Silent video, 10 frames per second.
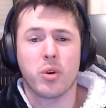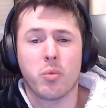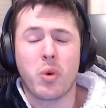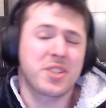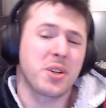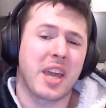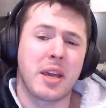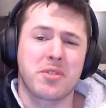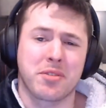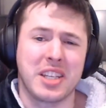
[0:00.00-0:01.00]
Once your
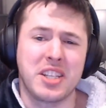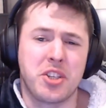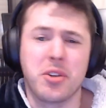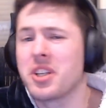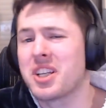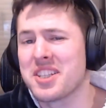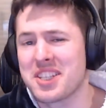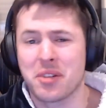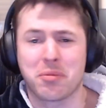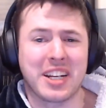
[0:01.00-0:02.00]
game's released, you could
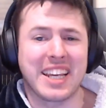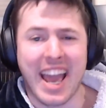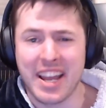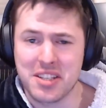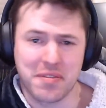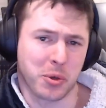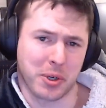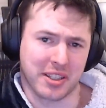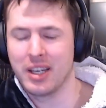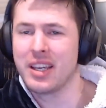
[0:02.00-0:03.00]
consider running ads for
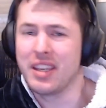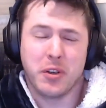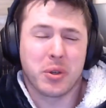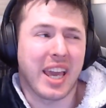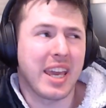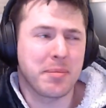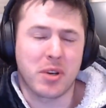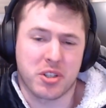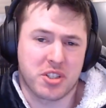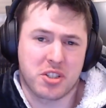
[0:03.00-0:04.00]
it. If your game
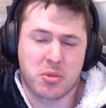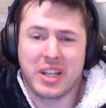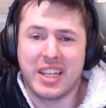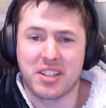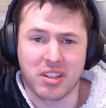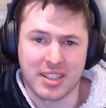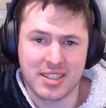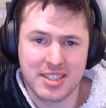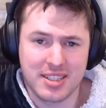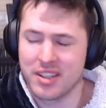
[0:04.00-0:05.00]
costs
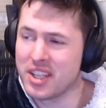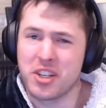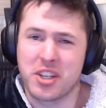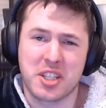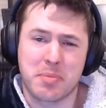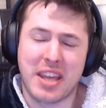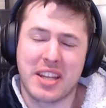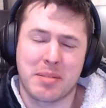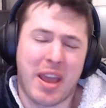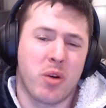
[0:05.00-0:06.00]
$20, then you could
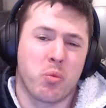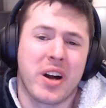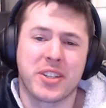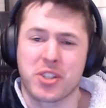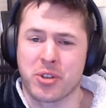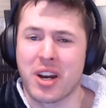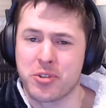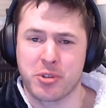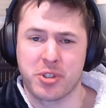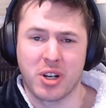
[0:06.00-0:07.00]
spend about
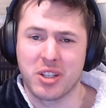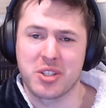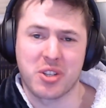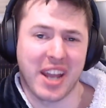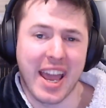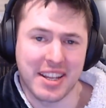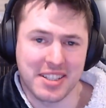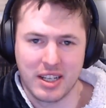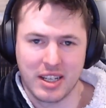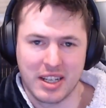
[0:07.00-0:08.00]
$100-200 on
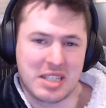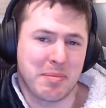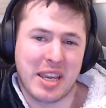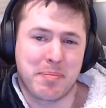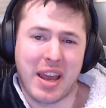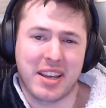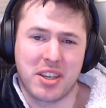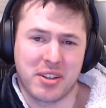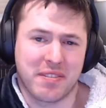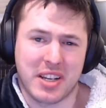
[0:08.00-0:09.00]
ads, and to make back
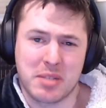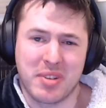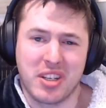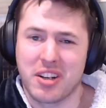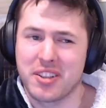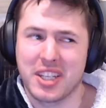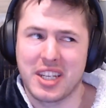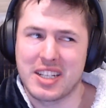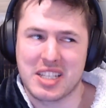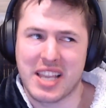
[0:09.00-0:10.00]
your investment, you'd only
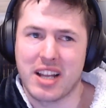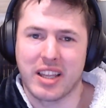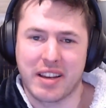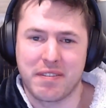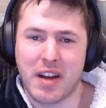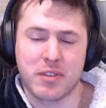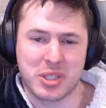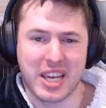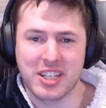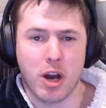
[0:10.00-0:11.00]
need to sell like 5 or
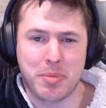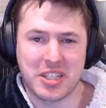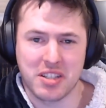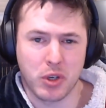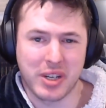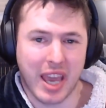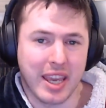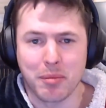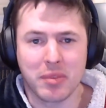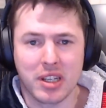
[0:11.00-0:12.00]
10 copies of your
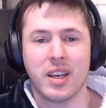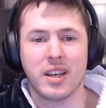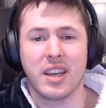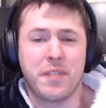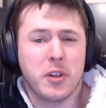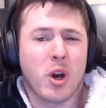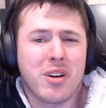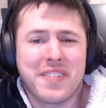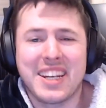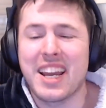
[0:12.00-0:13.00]
game. If you know
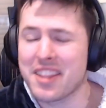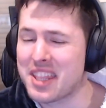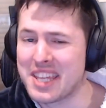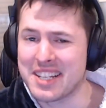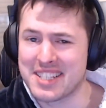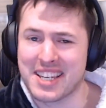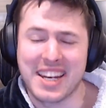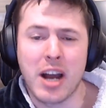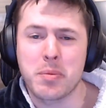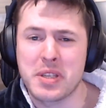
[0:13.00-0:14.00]
of any other things that can
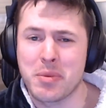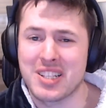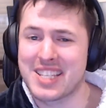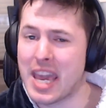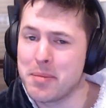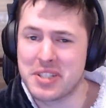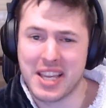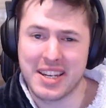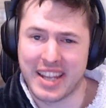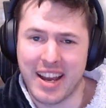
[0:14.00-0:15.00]
help someone's game
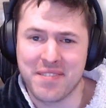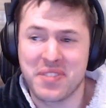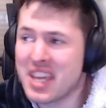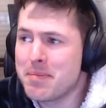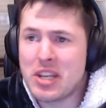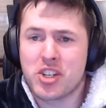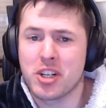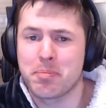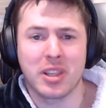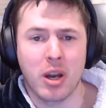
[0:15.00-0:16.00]
stand out, then mention
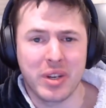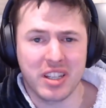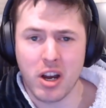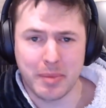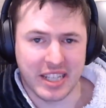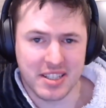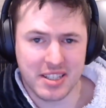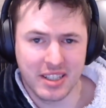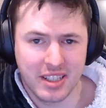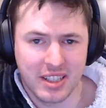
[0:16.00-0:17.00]
it below in the
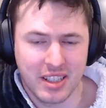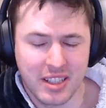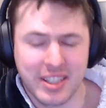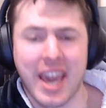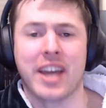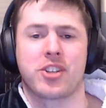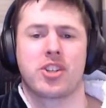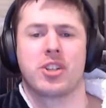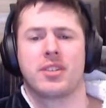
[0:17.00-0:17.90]
comments. Catch.